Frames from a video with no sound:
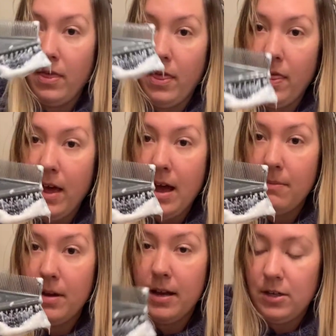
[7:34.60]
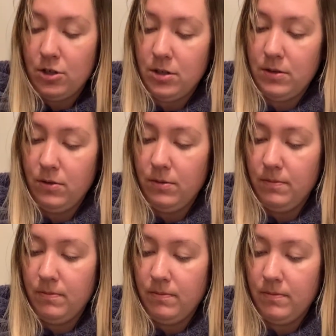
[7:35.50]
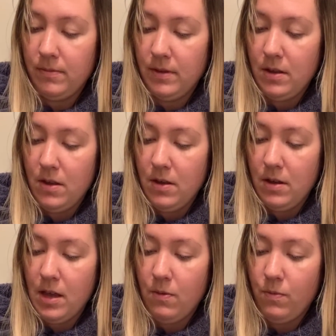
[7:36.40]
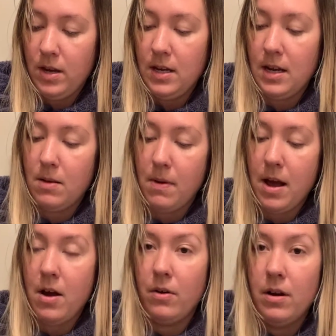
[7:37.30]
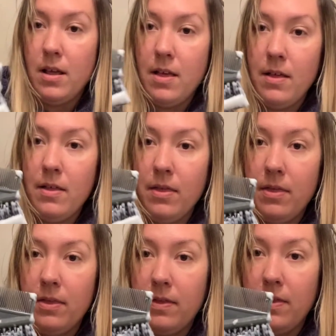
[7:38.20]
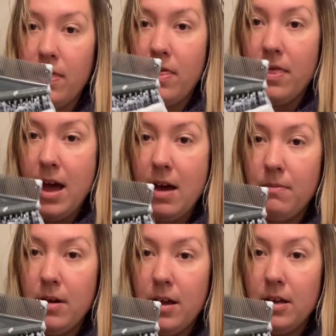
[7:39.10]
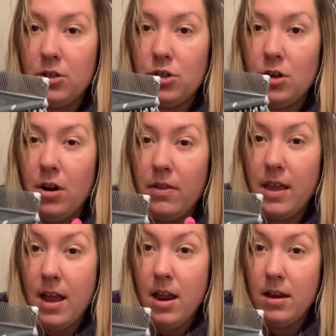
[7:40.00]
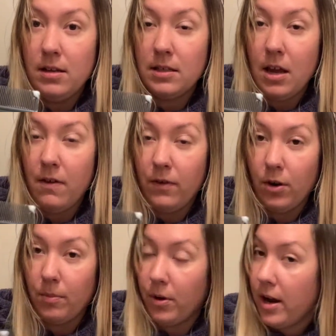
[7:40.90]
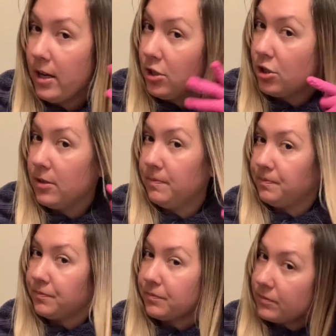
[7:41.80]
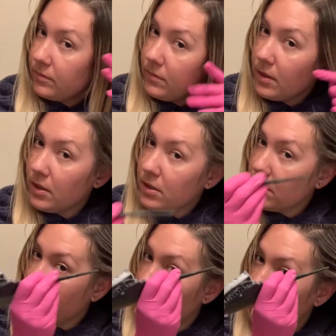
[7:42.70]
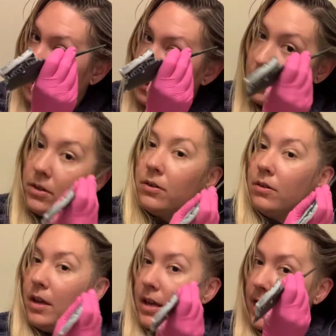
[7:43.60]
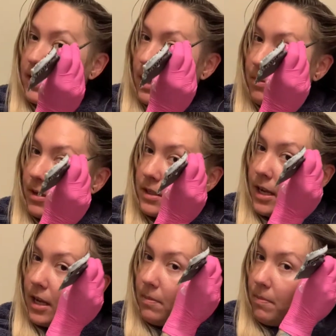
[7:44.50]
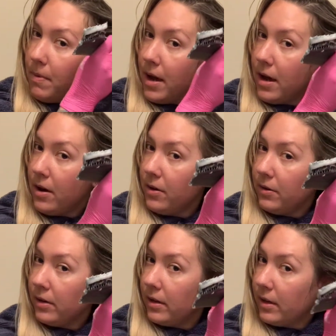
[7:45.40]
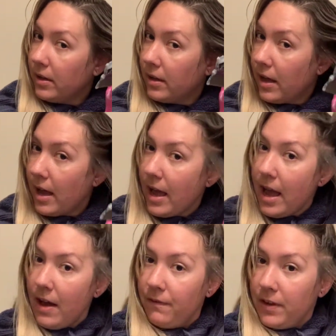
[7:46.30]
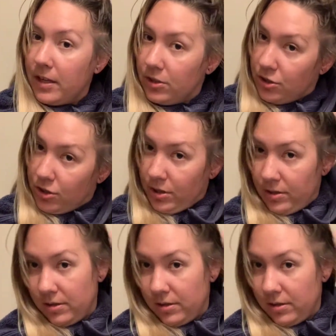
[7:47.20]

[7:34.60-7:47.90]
that much, and we need about that much on the end of your brush. So what I'm gonna do is I'm gonna take about a 1/2 inch